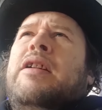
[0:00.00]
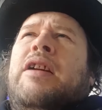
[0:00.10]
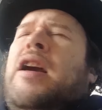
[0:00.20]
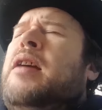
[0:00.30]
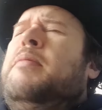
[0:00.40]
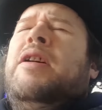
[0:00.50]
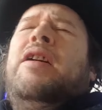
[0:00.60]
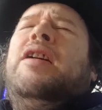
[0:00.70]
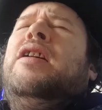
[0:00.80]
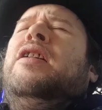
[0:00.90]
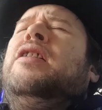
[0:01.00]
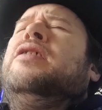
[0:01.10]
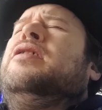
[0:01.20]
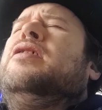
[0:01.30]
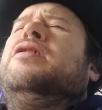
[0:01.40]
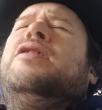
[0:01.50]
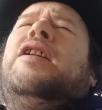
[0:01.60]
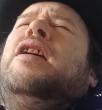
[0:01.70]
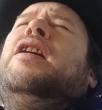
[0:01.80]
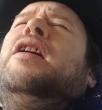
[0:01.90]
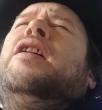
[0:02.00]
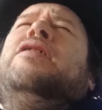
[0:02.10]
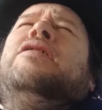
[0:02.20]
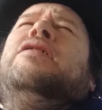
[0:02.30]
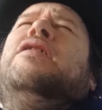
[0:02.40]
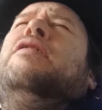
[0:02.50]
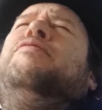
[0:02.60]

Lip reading: came in to sing a